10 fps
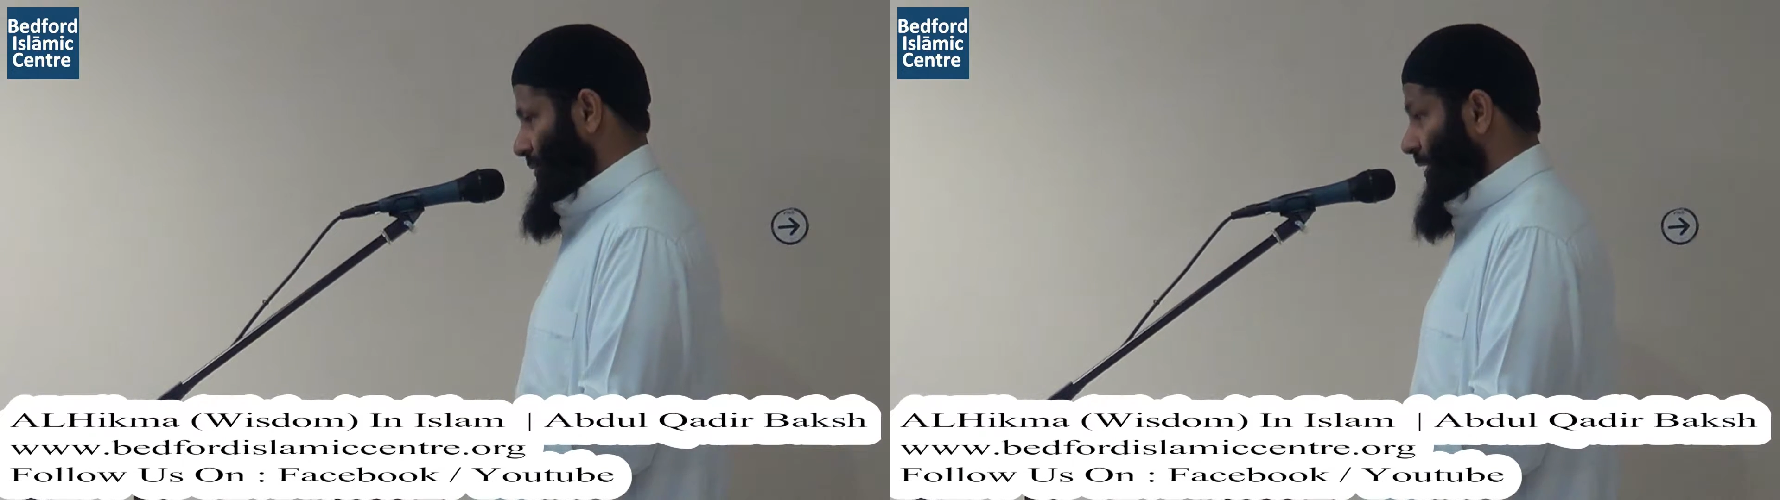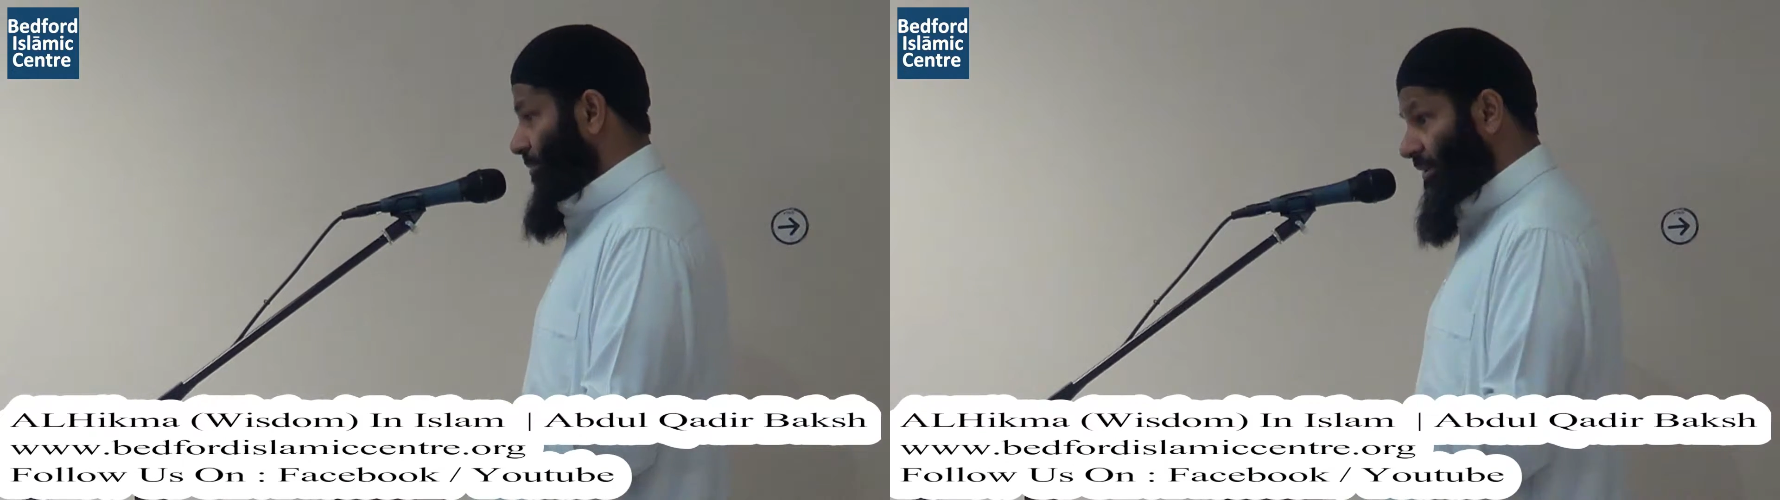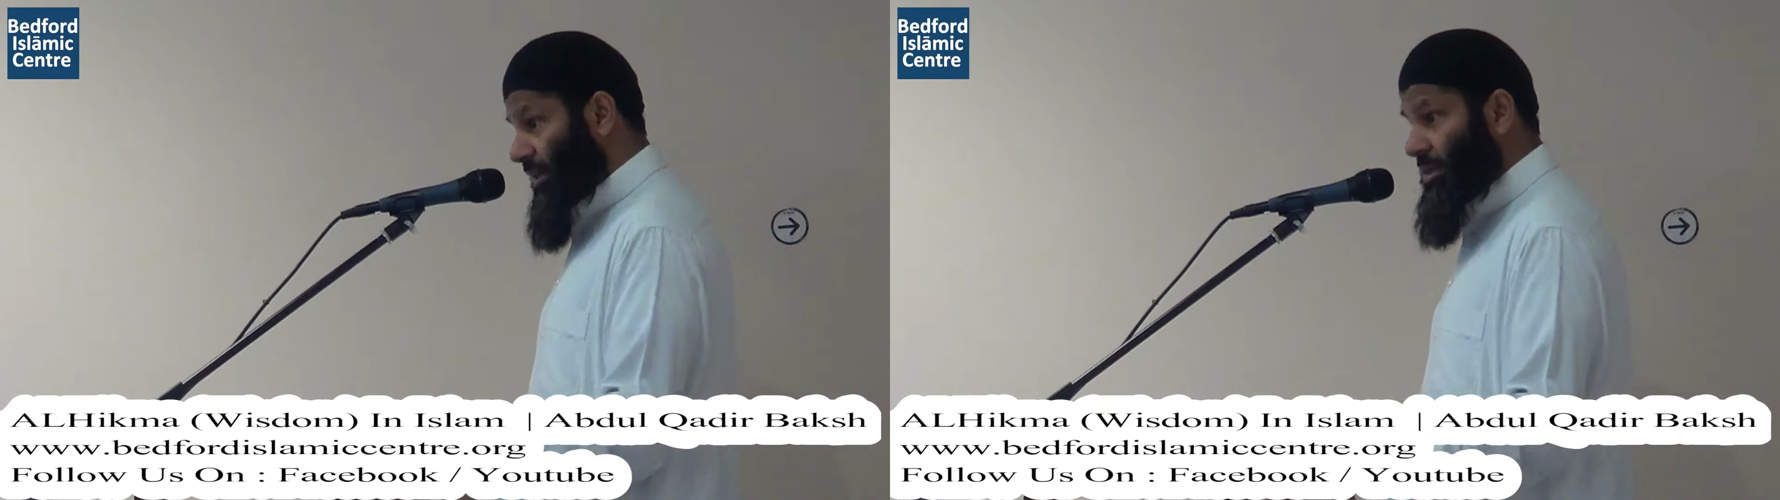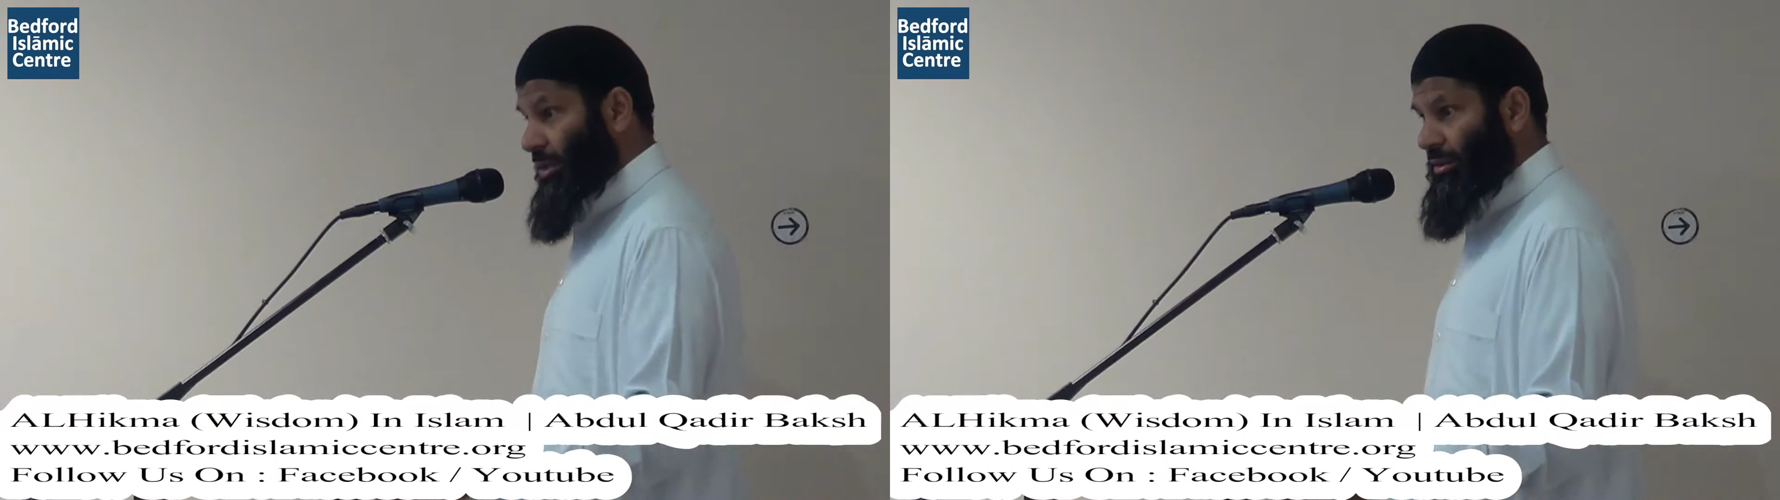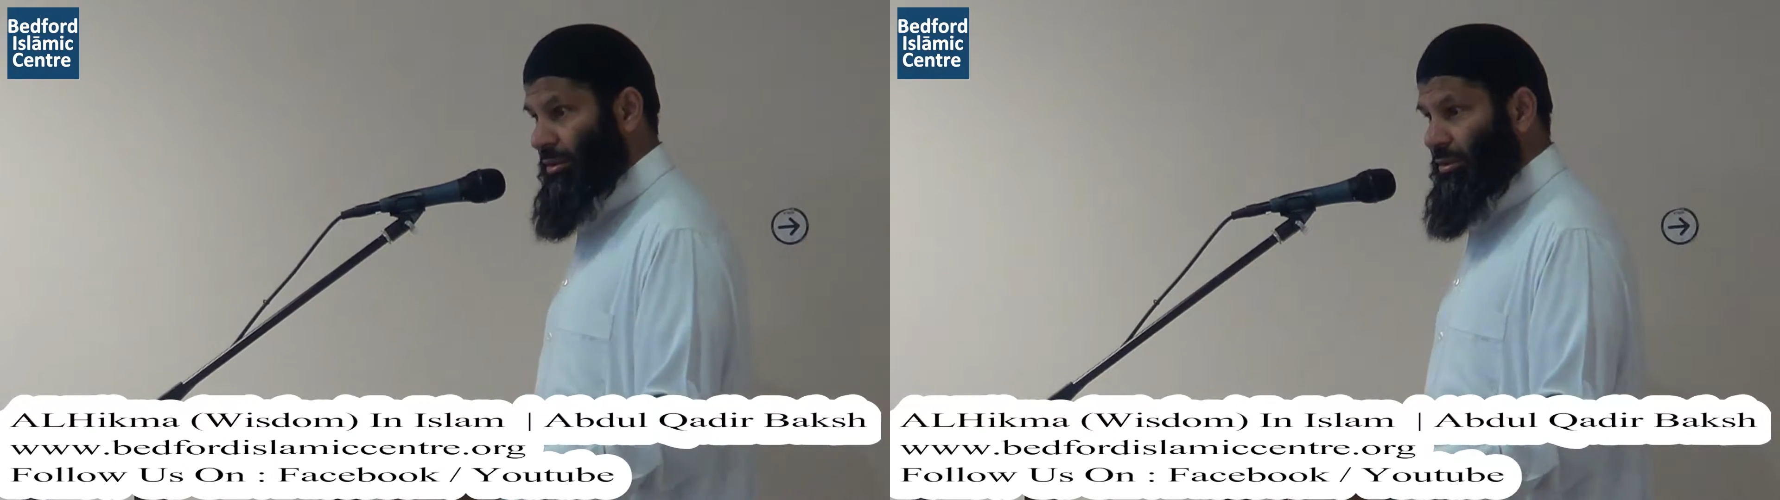in
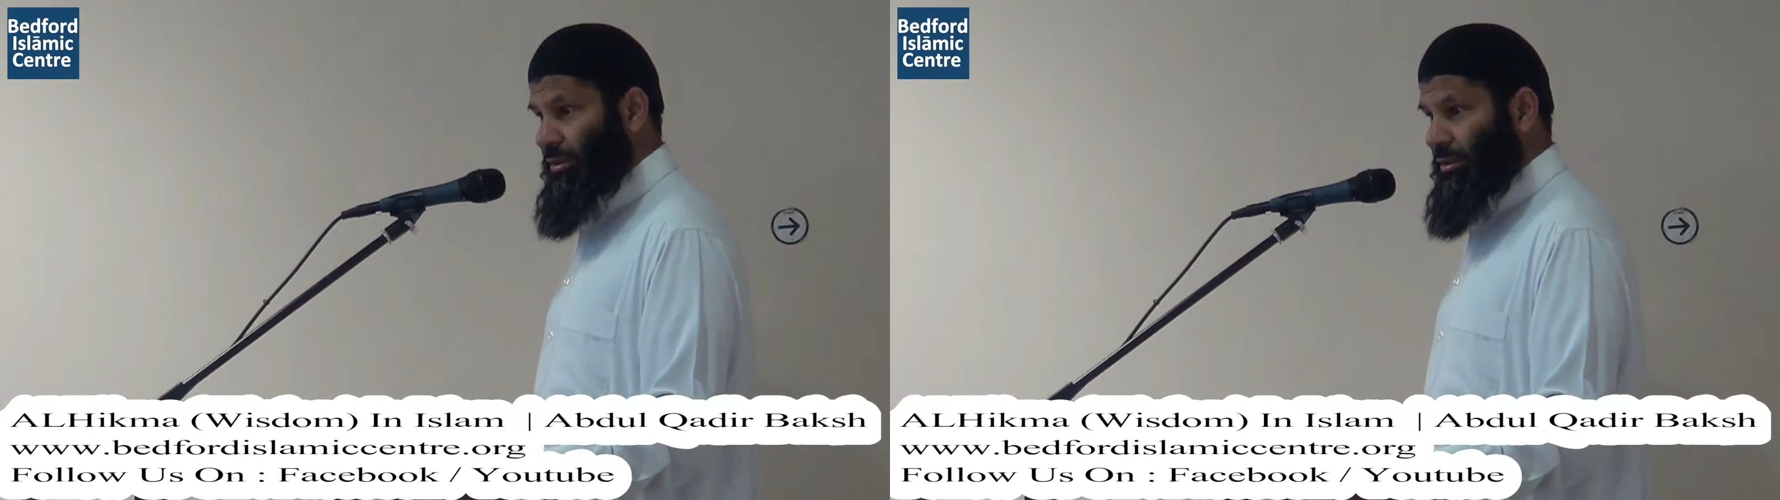Medina.